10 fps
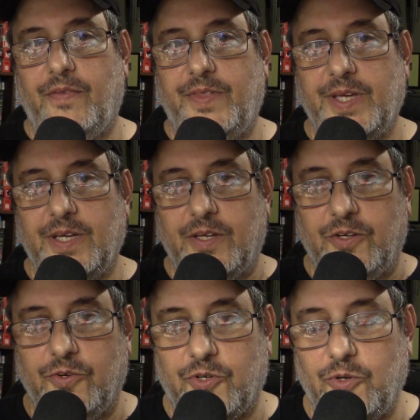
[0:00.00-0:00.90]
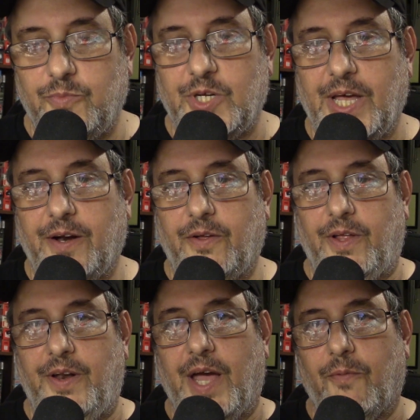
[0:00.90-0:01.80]
the YouTube channel,
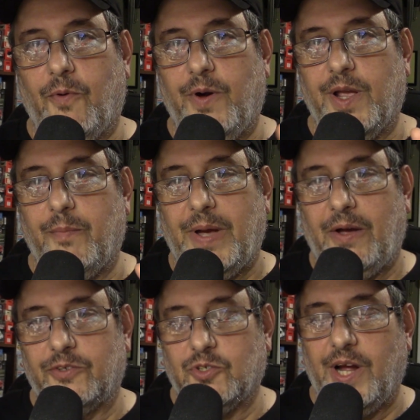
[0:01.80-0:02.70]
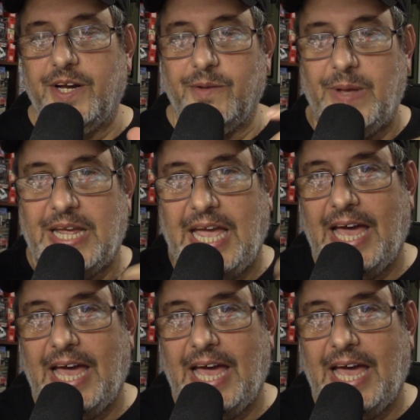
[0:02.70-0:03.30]
and not worrying about trying to make